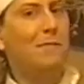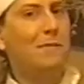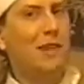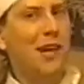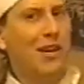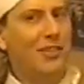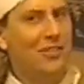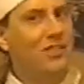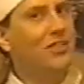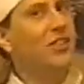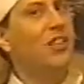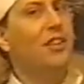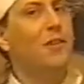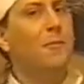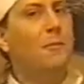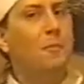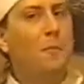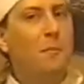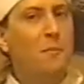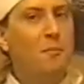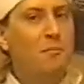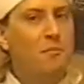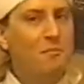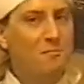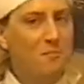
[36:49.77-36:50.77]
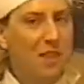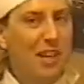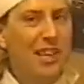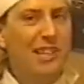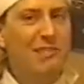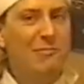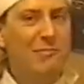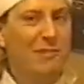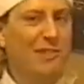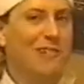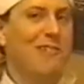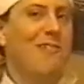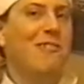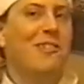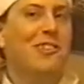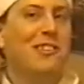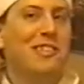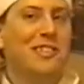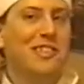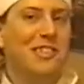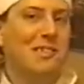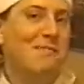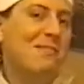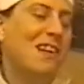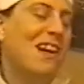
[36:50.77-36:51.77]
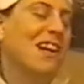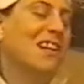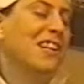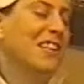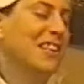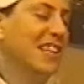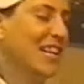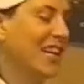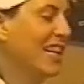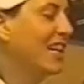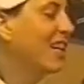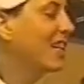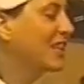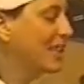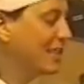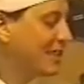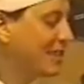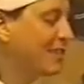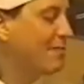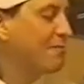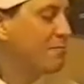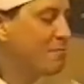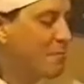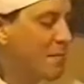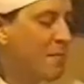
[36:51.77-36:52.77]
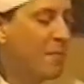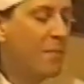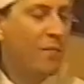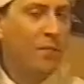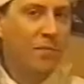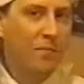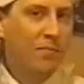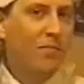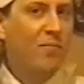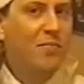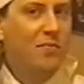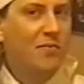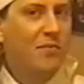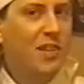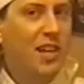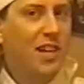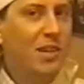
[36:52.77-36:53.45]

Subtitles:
making chocolatey pancakes. They would work good.